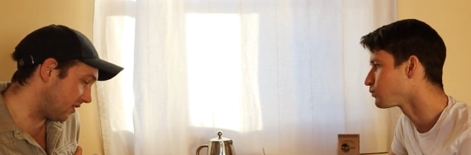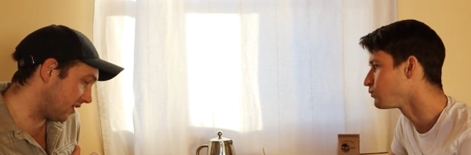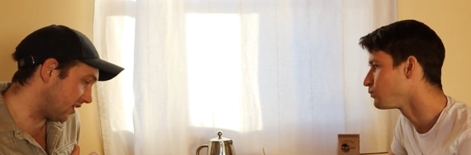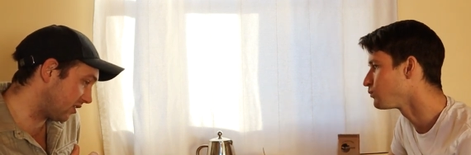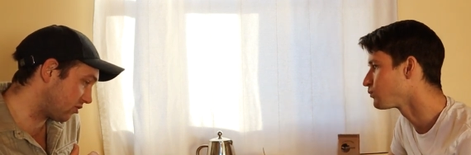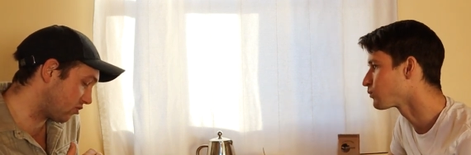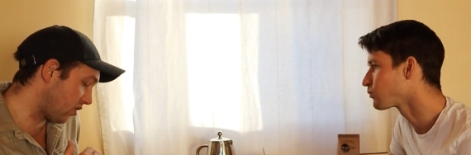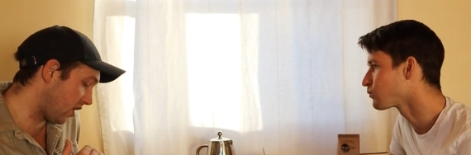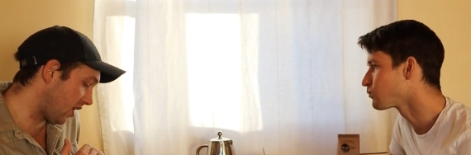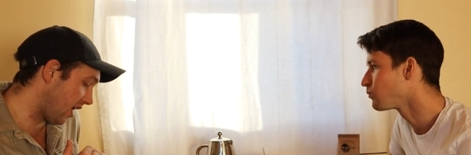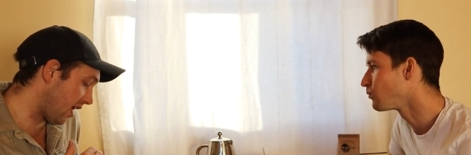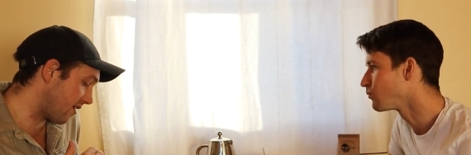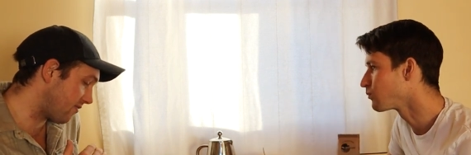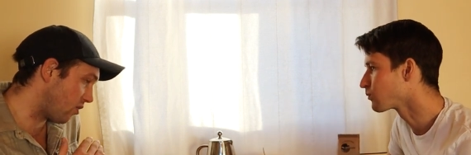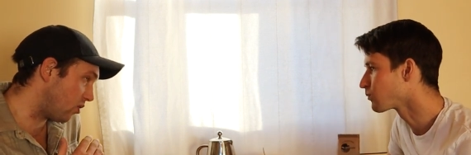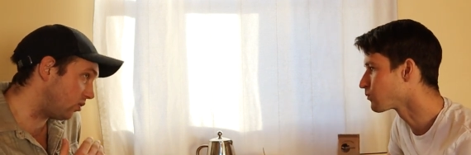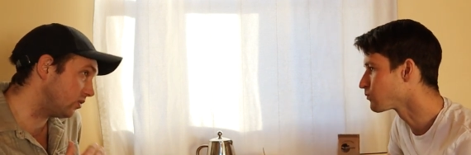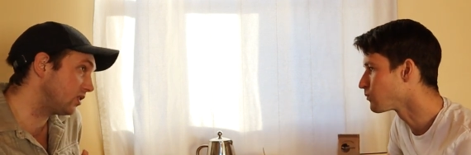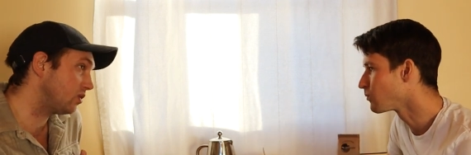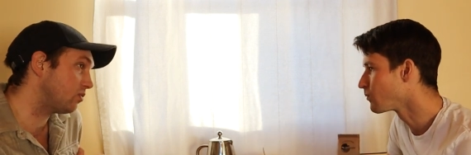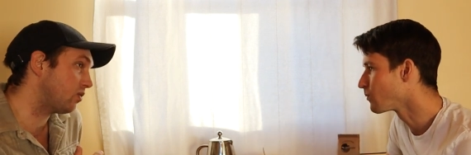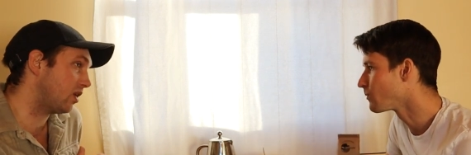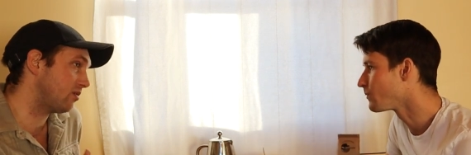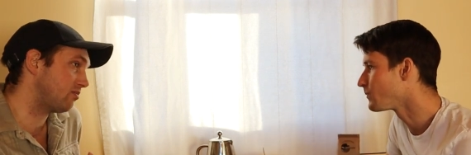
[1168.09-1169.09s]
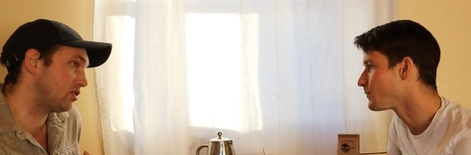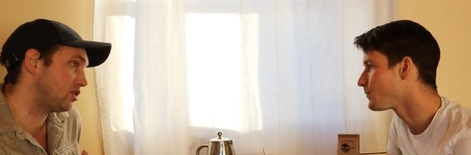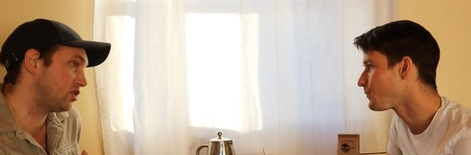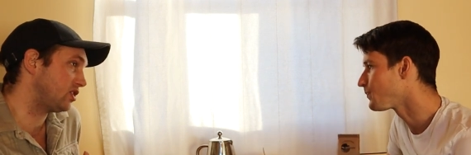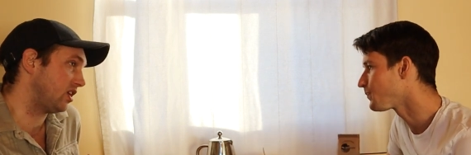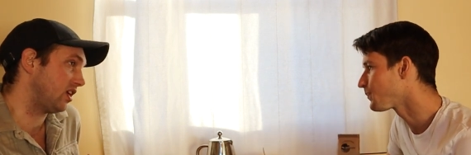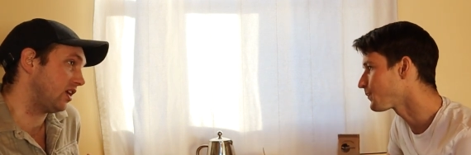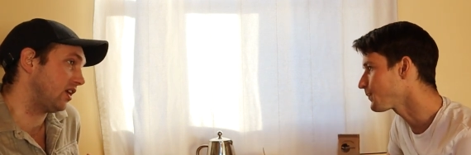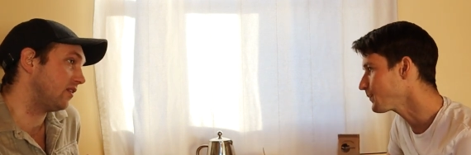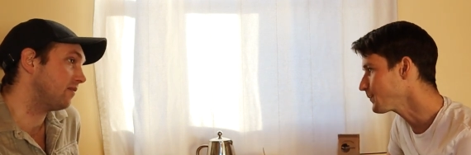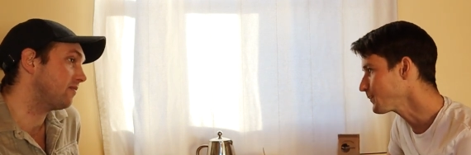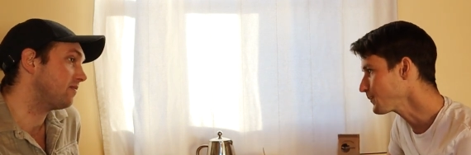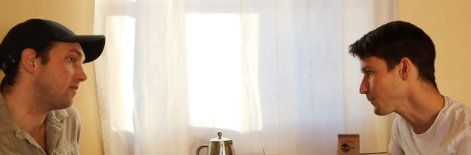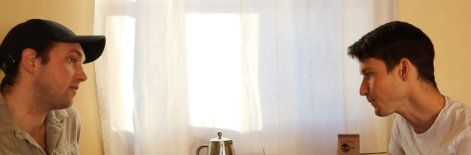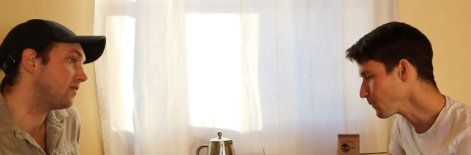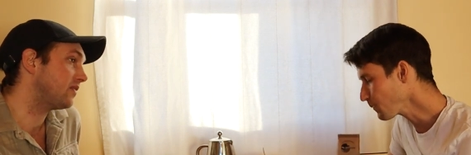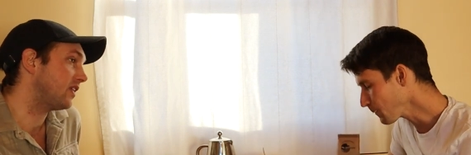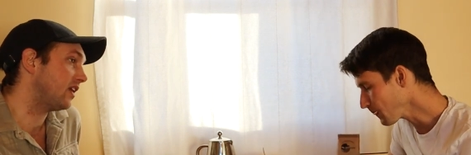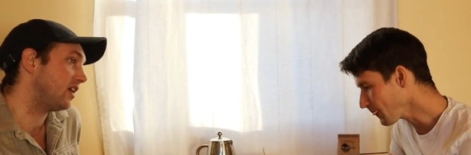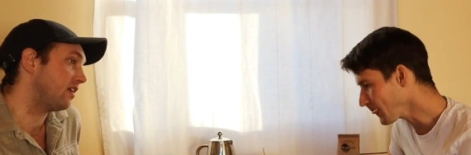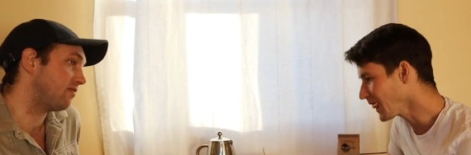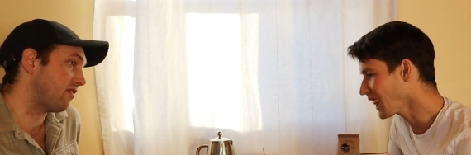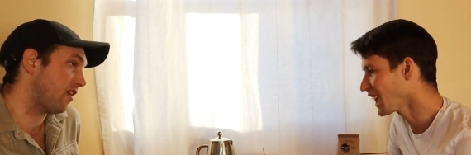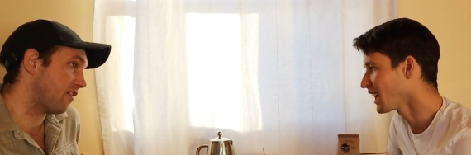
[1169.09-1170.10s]
Speaker 1: try to have only one machine
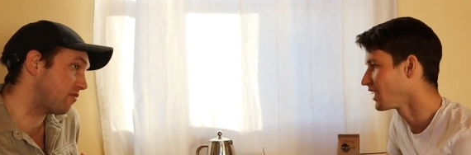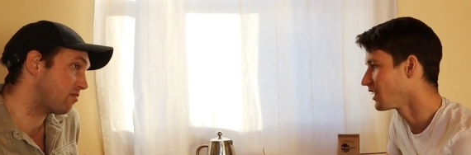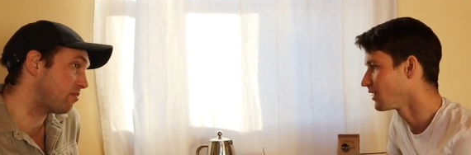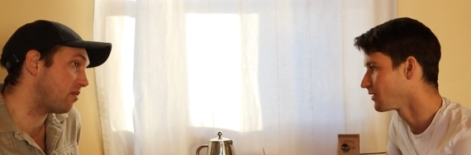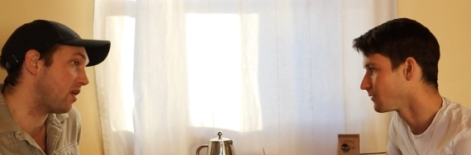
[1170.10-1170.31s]
if, if, yeah.